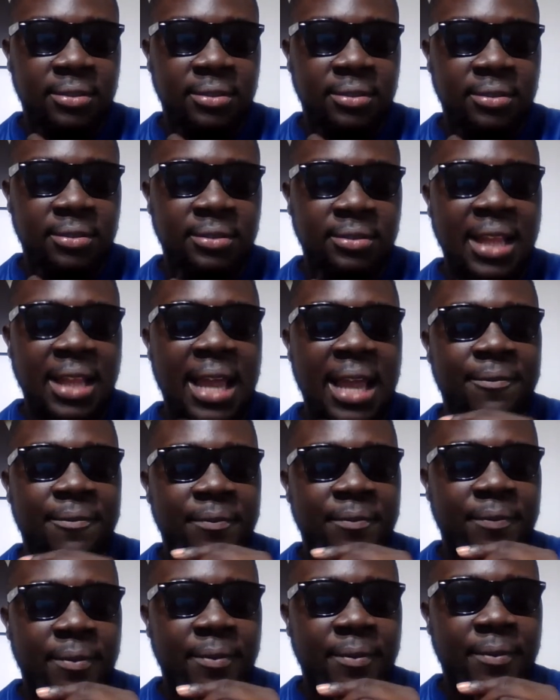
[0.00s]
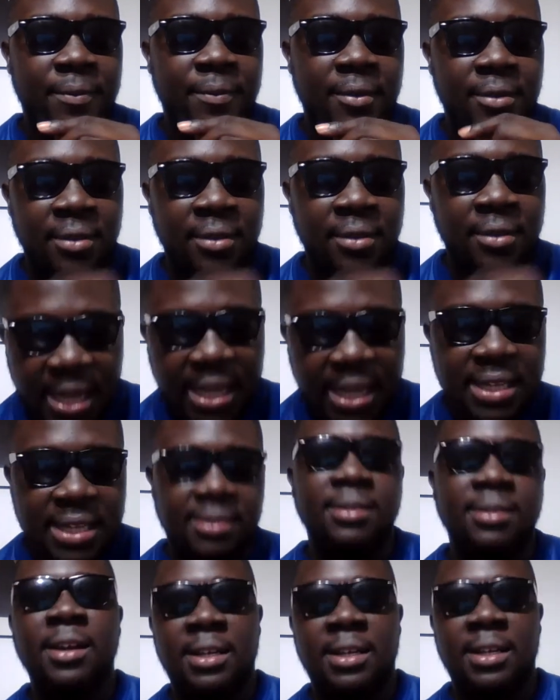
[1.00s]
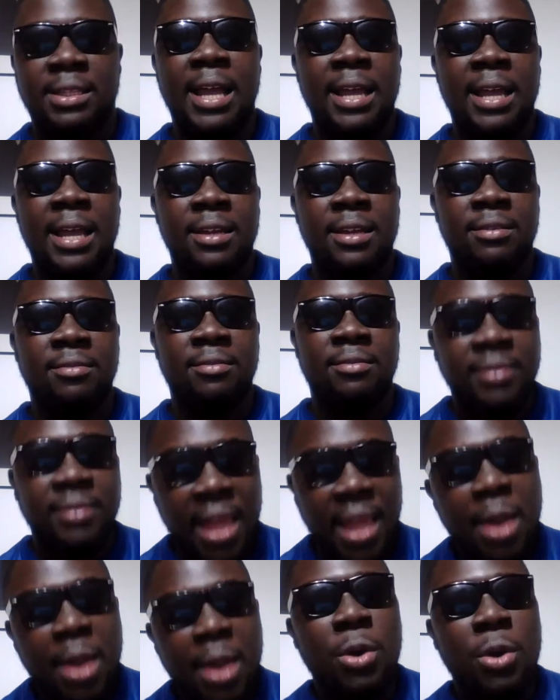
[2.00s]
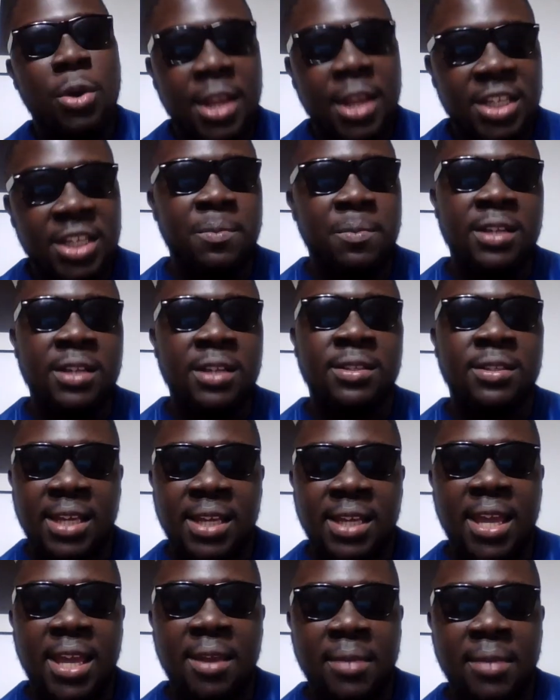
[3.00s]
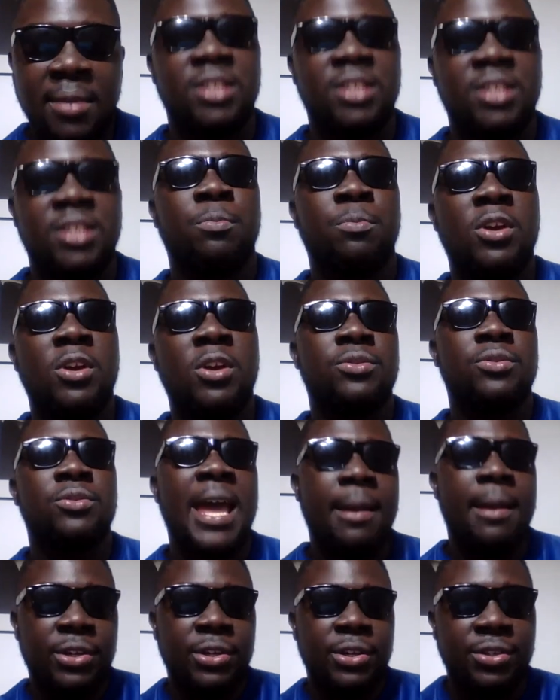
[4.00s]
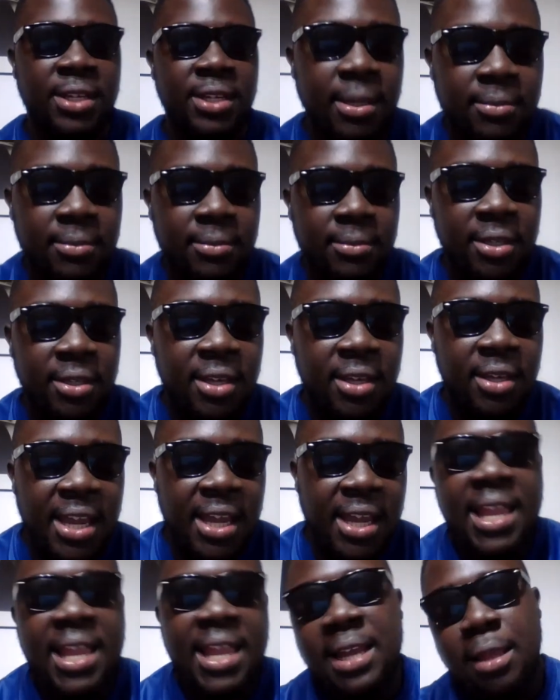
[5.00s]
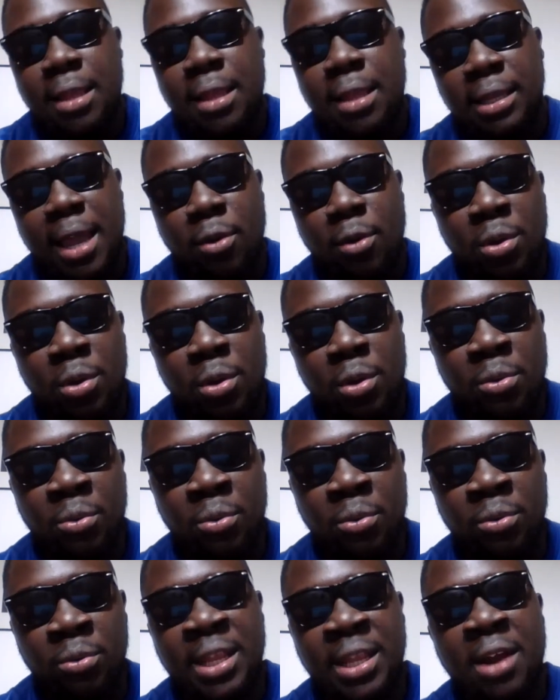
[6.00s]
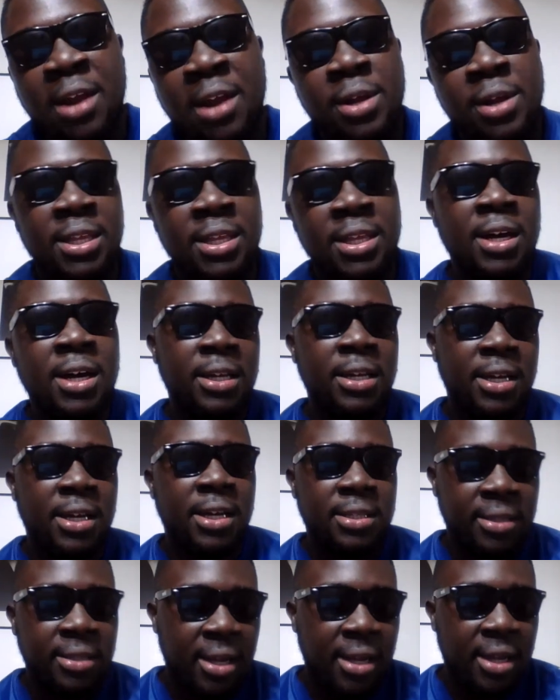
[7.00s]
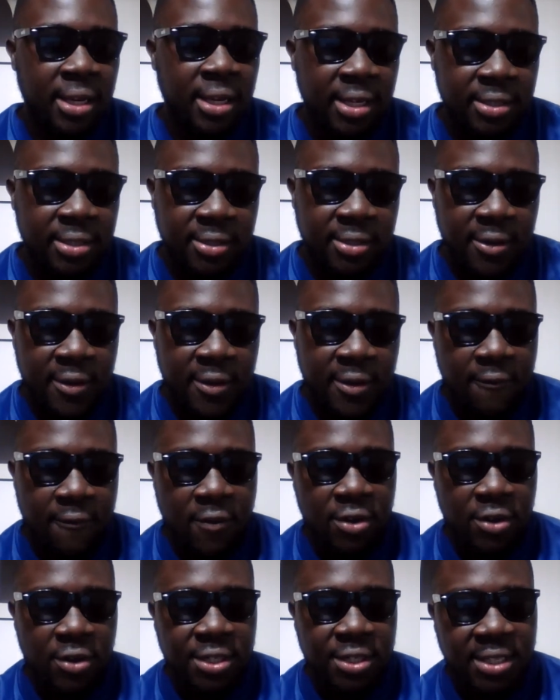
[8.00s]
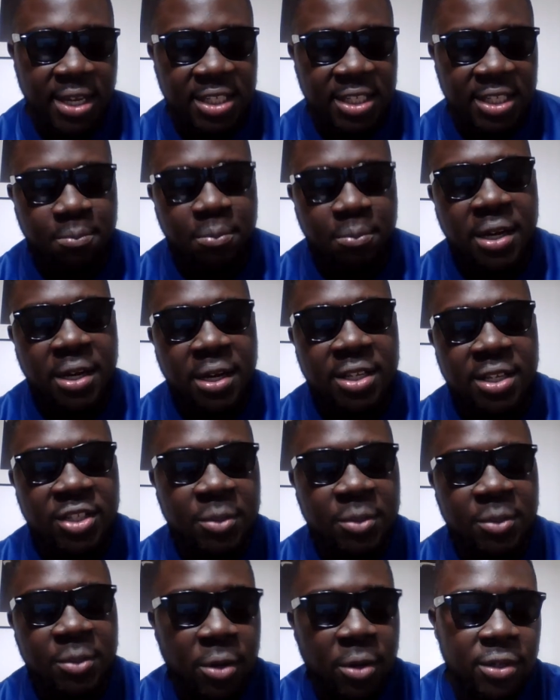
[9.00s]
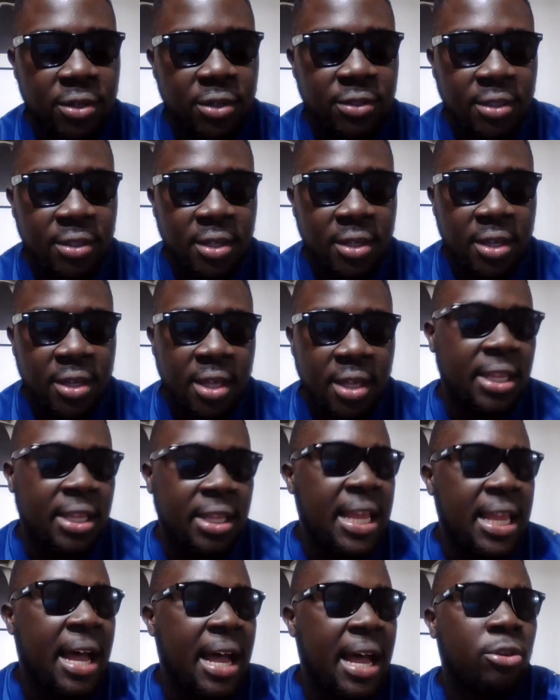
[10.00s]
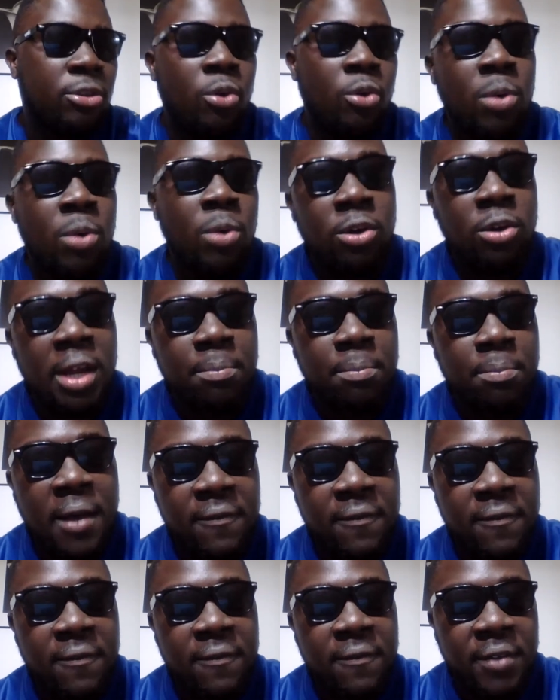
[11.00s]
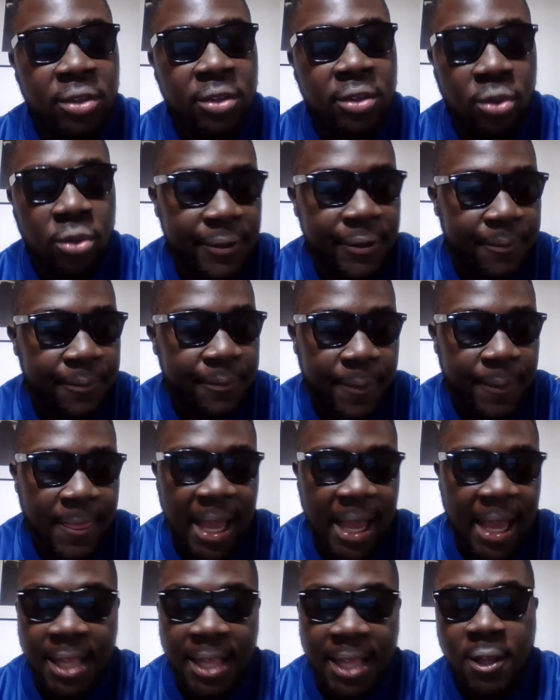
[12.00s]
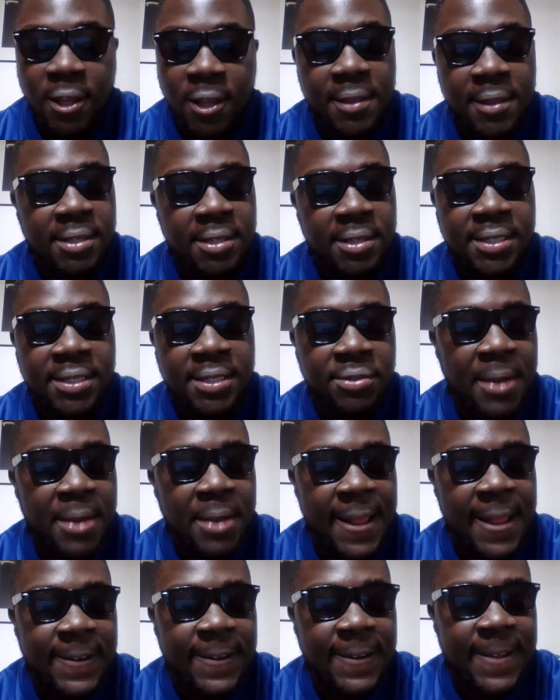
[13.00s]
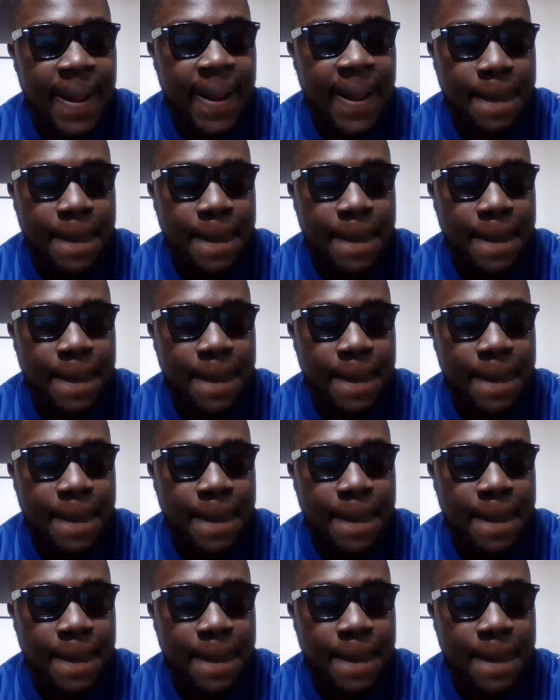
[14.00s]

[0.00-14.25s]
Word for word: Like, Nuggets looked like they were the experienced team and Spurs were the amateurs team. It didn't look like we, there were young guns Nuggets versus the experienced Spurs. And I don't know what Gregg Popovich doing. I thought the series by this time